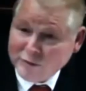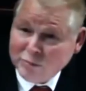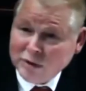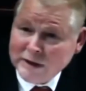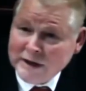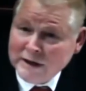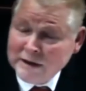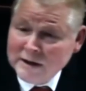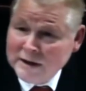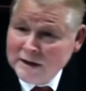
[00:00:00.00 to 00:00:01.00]
to plead
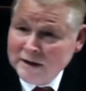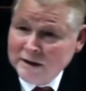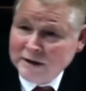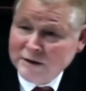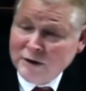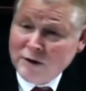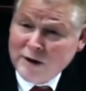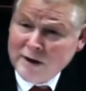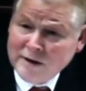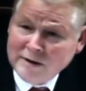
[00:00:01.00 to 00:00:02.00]
uh, to
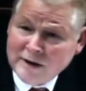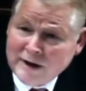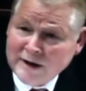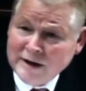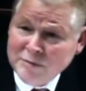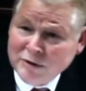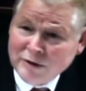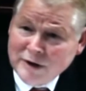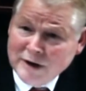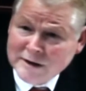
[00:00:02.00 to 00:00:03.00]
keep
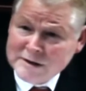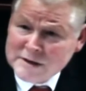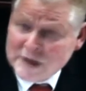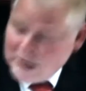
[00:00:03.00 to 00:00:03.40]
your guns.